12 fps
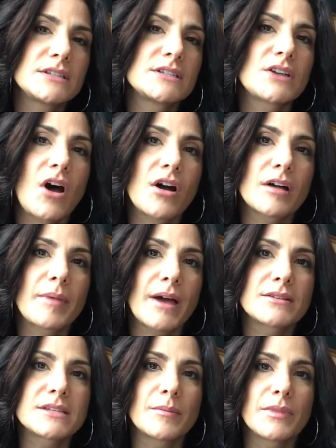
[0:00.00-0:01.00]
to talk
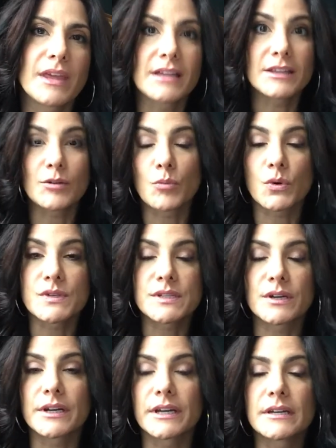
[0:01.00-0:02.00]
about something a little more
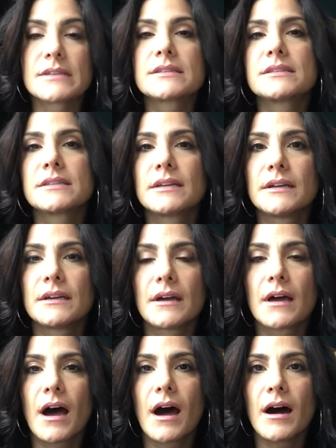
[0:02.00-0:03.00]
serious.
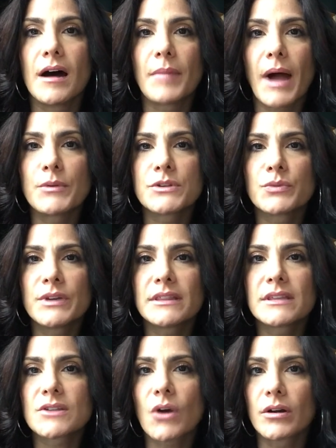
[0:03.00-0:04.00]
I was reading
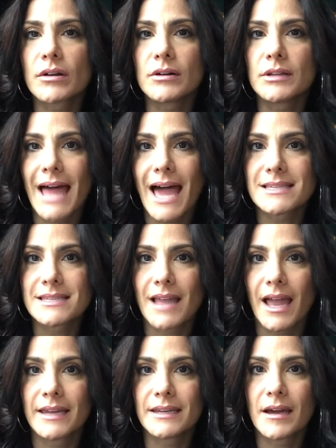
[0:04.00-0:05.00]
this article last
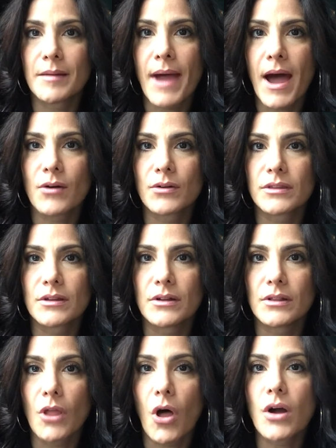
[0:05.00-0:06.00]
night about
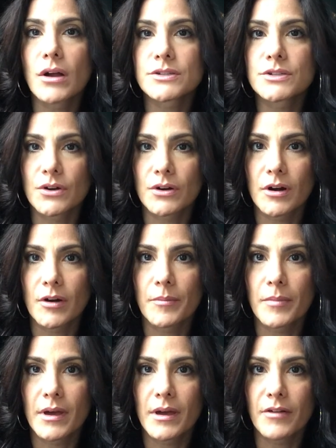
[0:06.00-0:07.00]
the
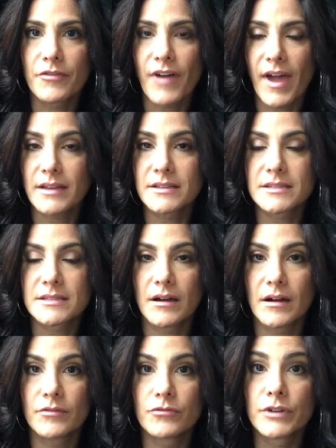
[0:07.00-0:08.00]
long-term effects
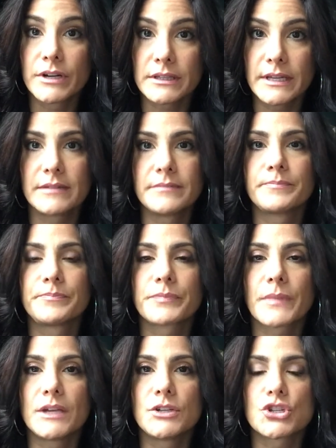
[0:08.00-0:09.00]
of Ritalin
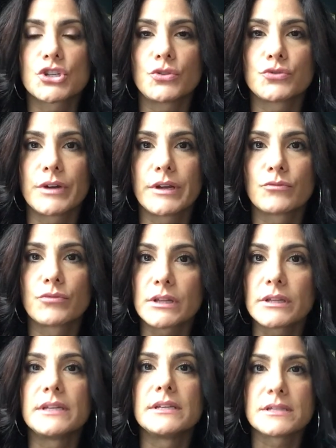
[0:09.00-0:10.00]
in children.
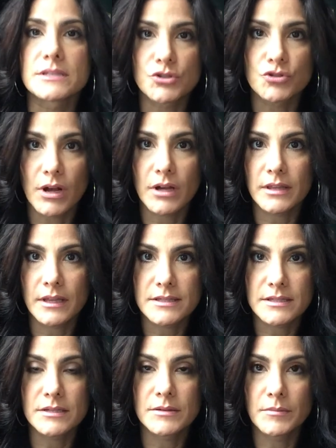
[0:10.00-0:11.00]
Ritalin is the drug
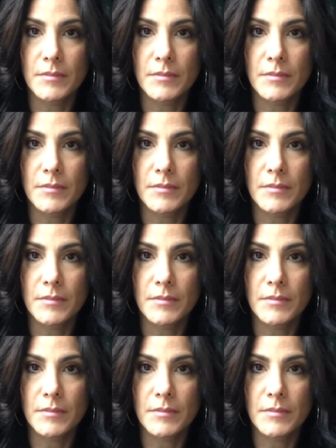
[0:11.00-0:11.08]
that's